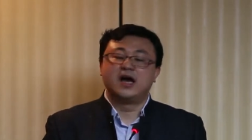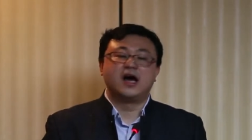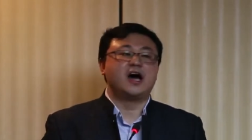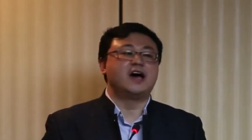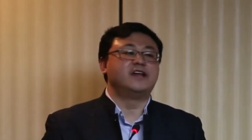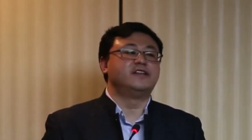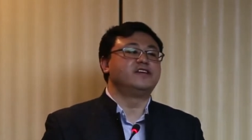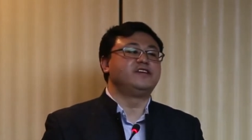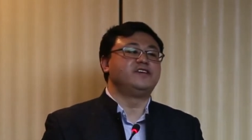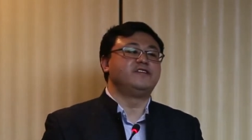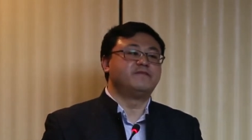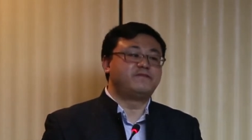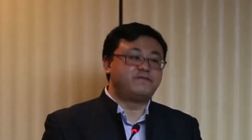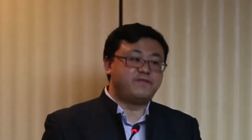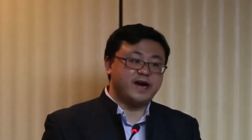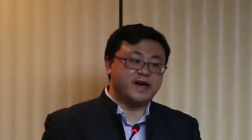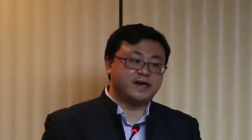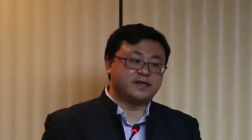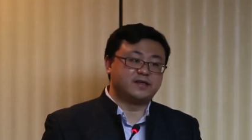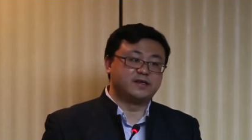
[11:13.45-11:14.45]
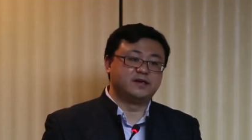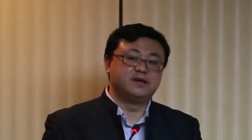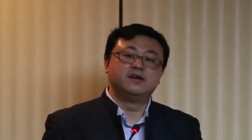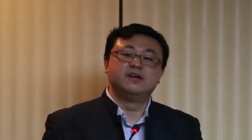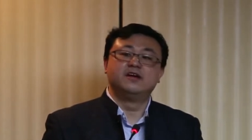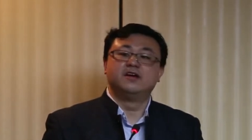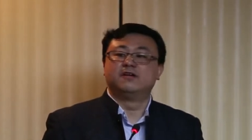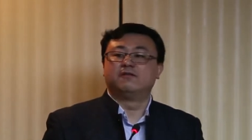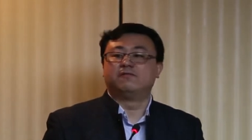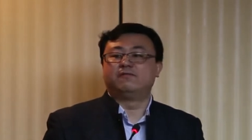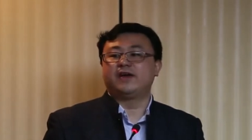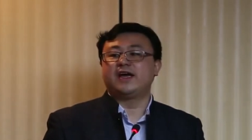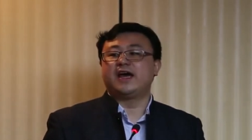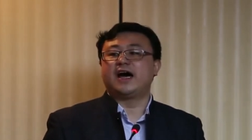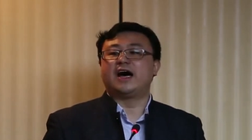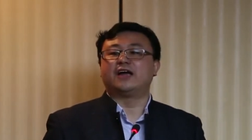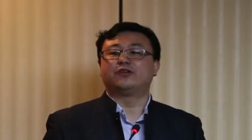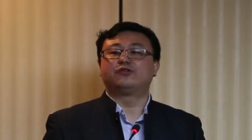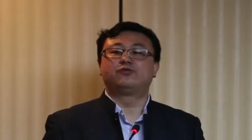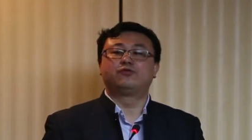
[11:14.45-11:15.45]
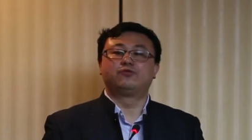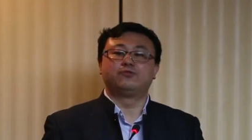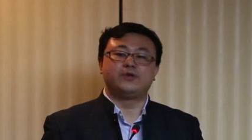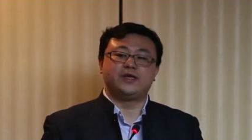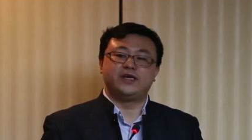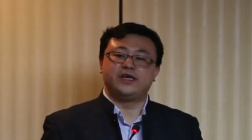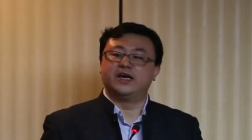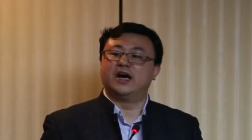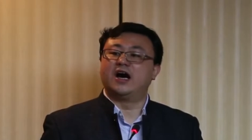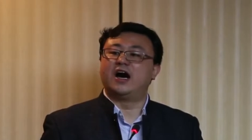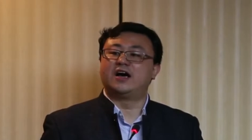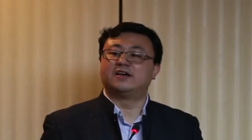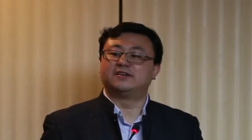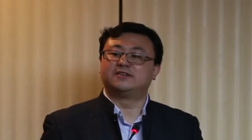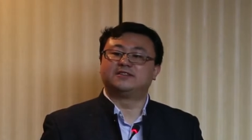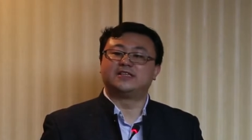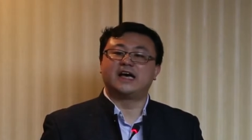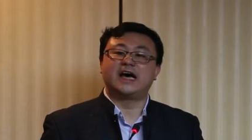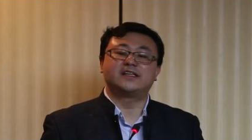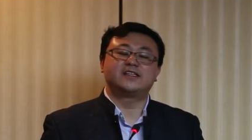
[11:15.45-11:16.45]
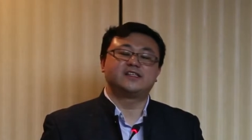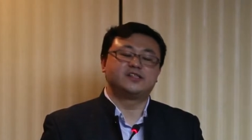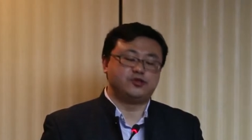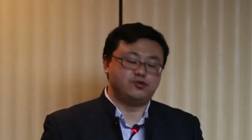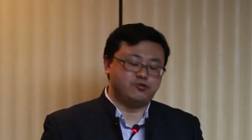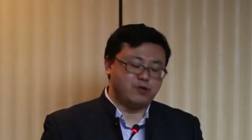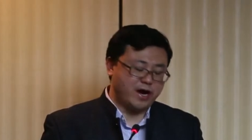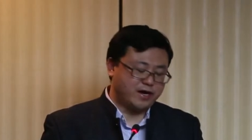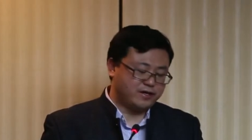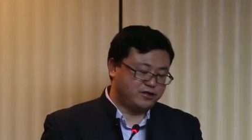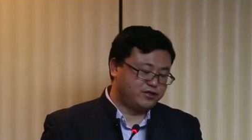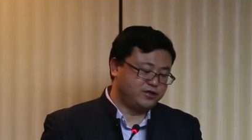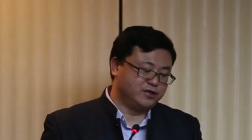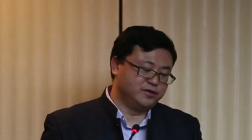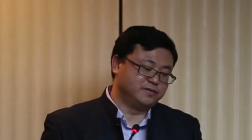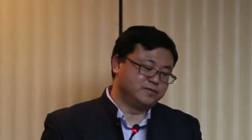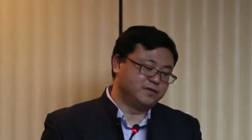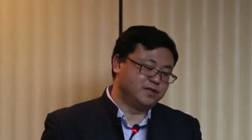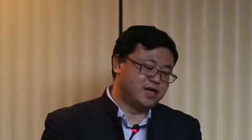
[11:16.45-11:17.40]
And in fact, we are doing on that direction